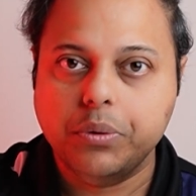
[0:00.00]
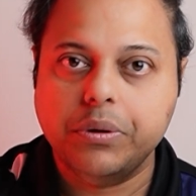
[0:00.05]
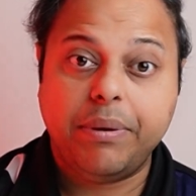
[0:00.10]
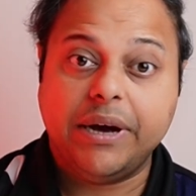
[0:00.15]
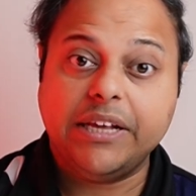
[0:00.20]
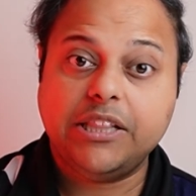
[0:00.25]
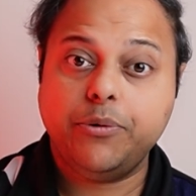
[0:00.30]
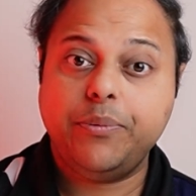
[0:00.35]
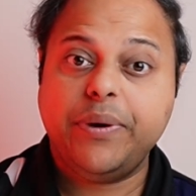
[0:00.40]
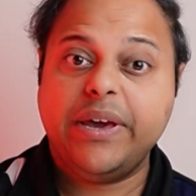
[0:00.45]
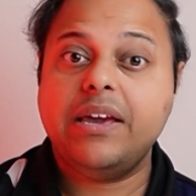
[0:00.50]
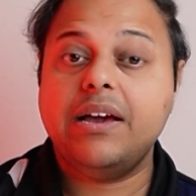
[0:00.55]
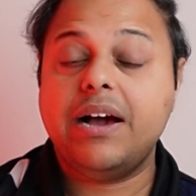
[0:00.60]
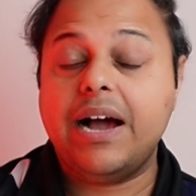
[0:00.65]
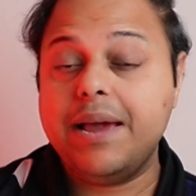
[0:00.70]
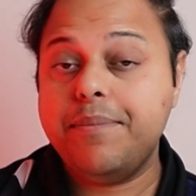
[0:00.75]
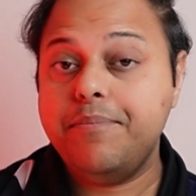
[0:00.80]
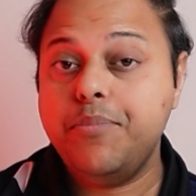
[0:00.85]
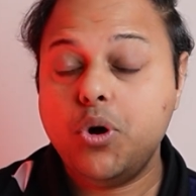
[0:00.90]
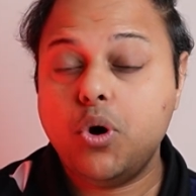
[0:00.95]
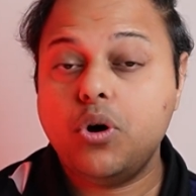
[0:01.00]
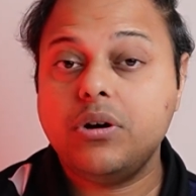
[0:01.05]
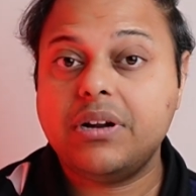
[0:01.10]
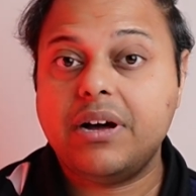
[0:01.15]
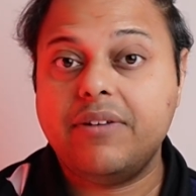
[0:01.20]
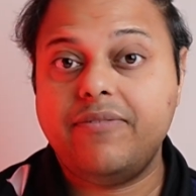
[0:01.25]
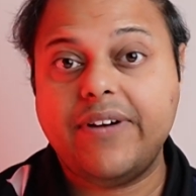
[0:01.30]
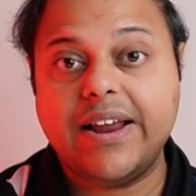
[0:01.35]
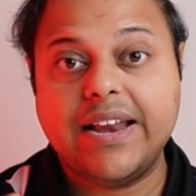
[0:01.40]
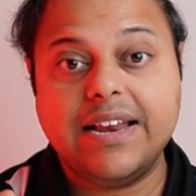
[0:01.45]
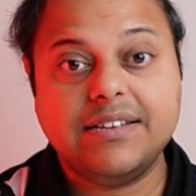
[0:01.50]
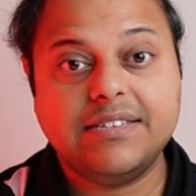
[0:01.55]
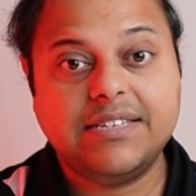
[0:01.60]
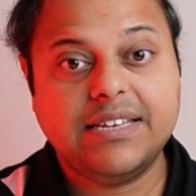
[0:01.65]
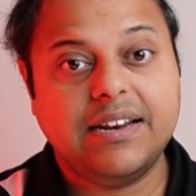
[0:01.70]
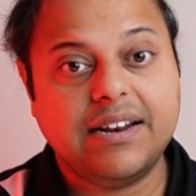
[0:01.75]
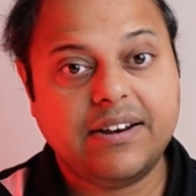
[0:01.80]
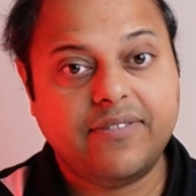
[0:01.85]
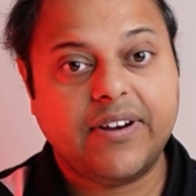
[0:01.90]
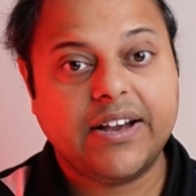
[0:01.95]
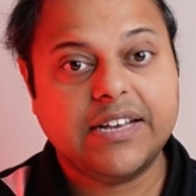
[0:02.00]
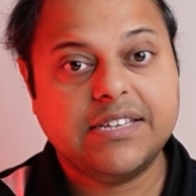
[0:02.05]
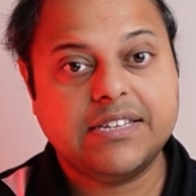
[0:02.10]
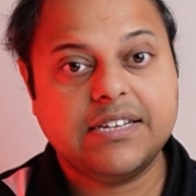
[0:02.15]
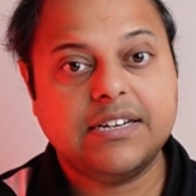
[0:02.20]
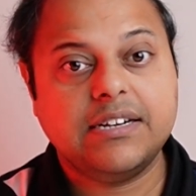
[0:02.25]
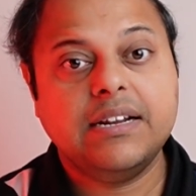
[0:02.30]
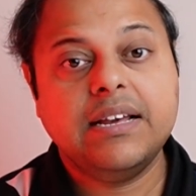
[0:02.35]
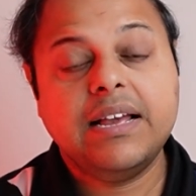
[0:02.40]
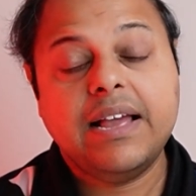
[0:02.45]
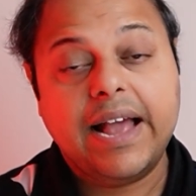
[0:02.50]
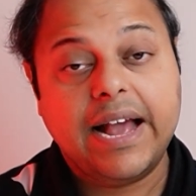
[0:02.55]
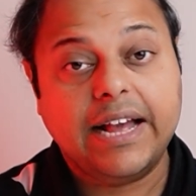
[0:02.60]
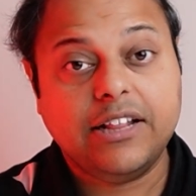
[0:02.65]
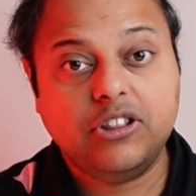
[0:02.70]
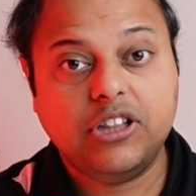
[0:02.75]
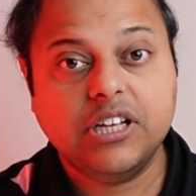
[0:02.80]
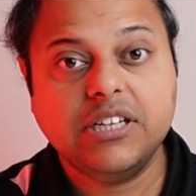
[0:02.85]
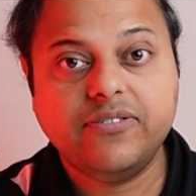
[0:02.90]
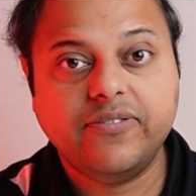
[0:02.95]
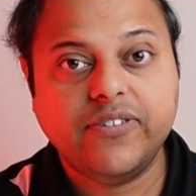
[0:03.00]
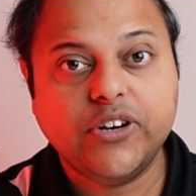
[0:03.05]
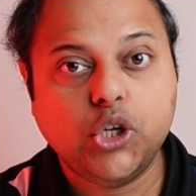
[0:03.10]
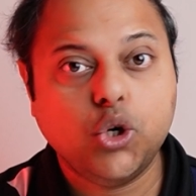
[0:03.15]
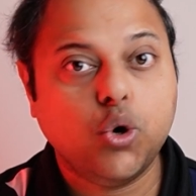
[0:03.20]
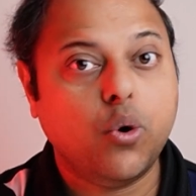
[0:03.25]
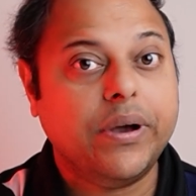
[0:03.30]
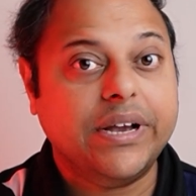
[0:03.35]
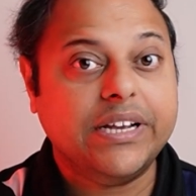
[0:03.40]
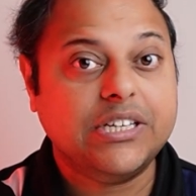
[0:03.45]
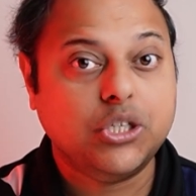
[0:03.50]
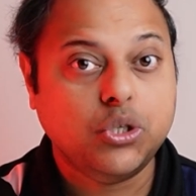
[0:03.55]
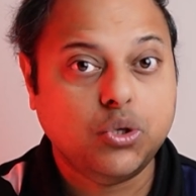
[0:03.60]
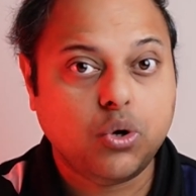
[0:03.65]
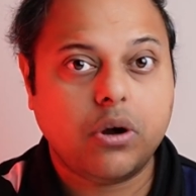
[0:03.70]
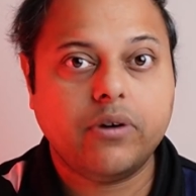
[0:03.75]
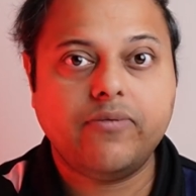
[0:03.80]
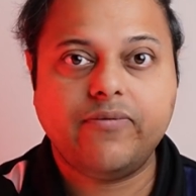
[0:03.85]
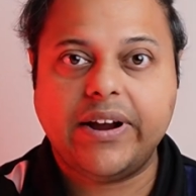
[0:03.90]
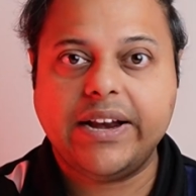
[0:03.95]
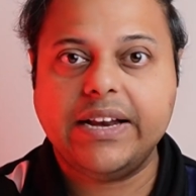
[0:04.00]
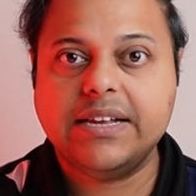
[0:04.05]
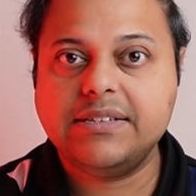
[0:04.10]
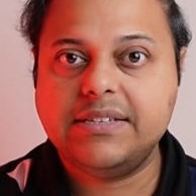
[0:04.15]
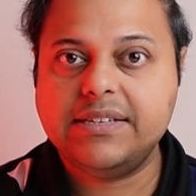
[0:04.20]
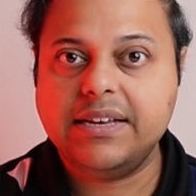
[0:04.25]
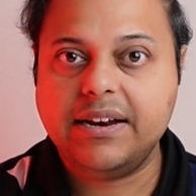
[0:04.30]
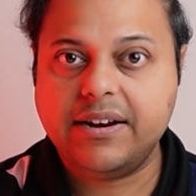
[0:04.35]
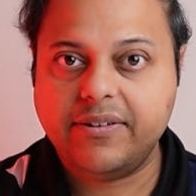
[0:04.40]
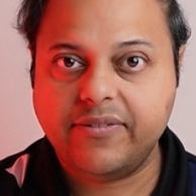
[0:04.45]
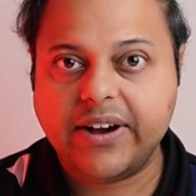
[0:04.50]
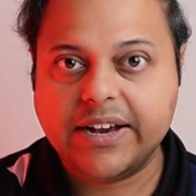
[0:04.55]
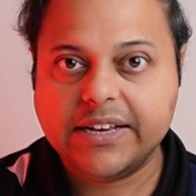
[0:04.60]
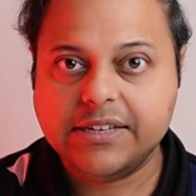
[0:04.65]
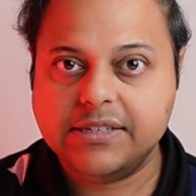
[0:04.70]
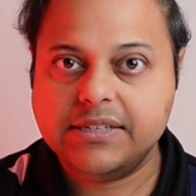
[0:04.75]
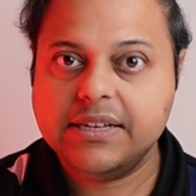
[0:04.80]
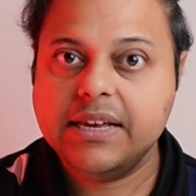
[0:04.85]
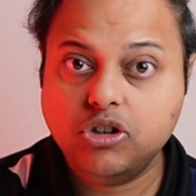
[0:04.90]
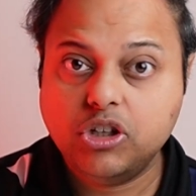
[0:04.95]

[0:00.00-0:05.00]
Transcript: By the way, I am not a financial advisor and this video is not financial advice.